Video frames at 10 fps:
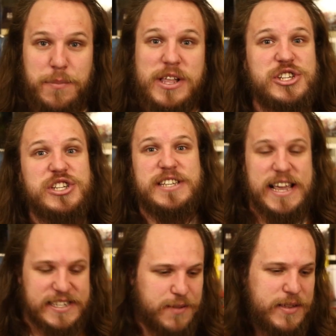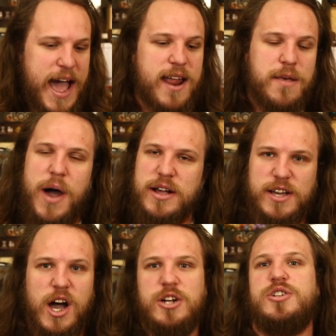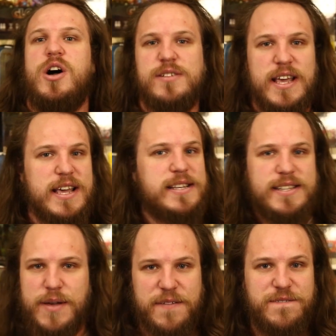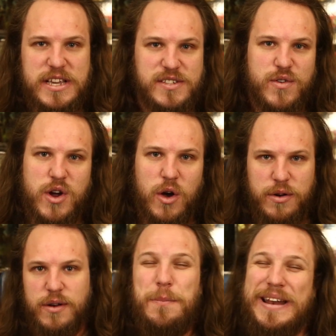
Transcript: But let's just say something out of the box is $100, something like Feast for Odin.